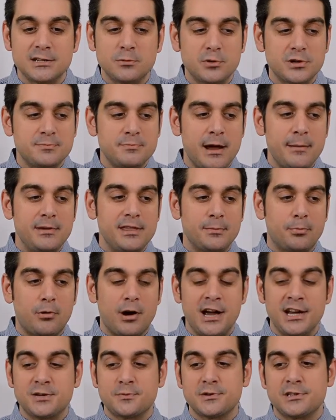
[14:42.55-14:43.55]
I wish maybe the
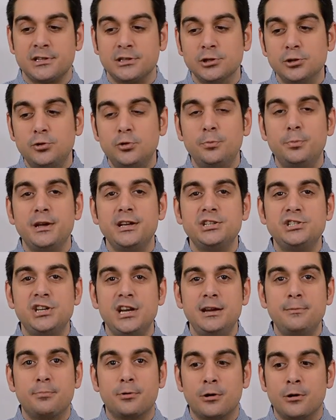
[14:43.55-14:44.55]
price was a little bit
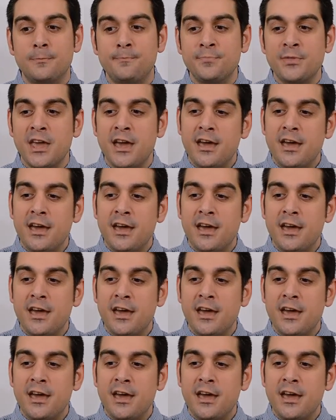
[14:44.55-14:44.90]
cheaper,